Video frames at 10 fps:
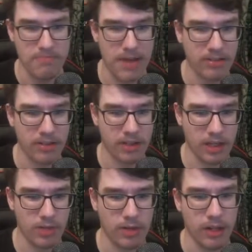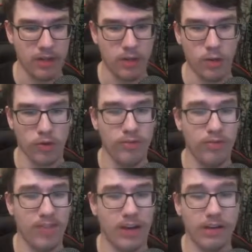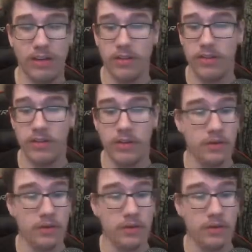Basically create a golden variant.